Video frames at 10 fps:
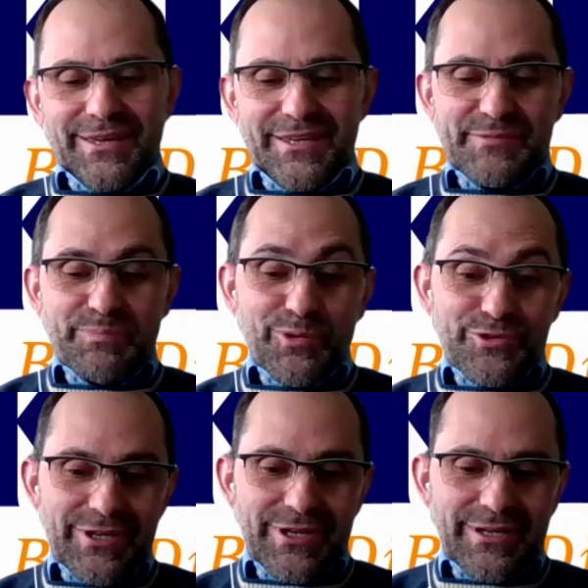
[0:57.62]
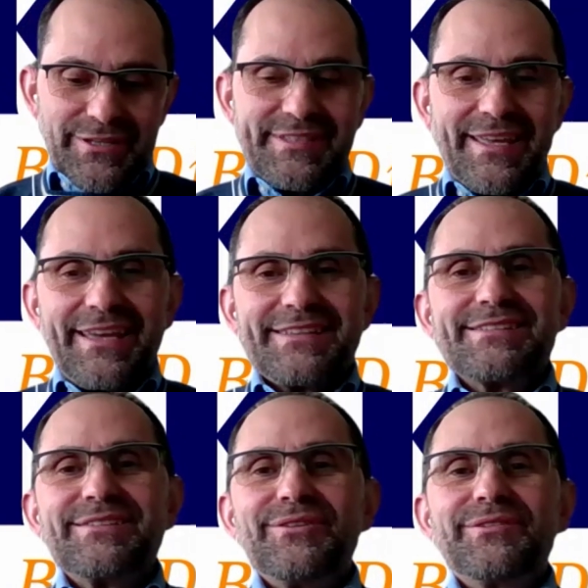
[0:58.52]
expose our
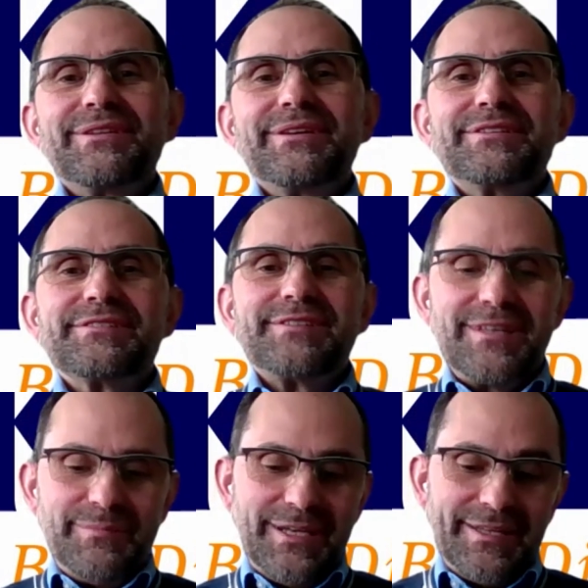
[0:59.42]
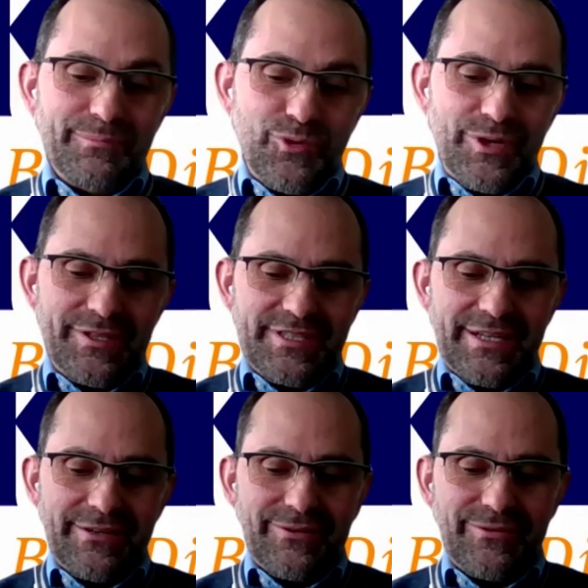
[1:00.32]
stance on sustainability more in
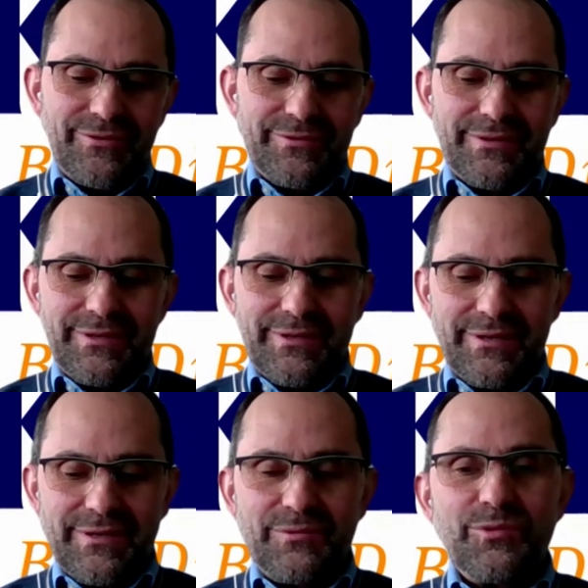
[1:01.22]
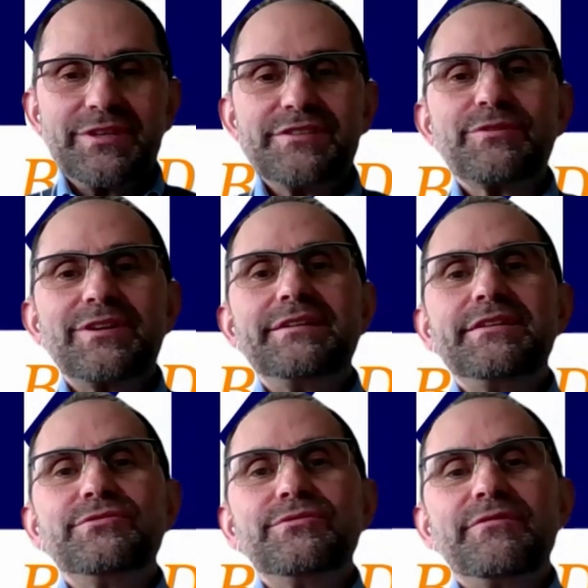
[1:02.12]
general, on what is
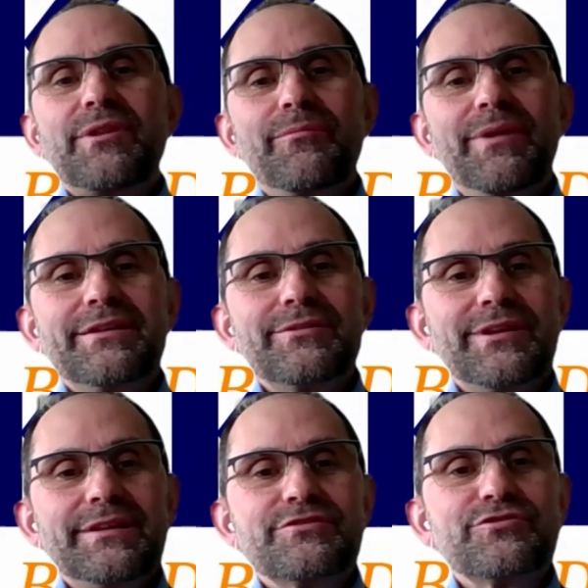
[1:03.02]
related to environmental and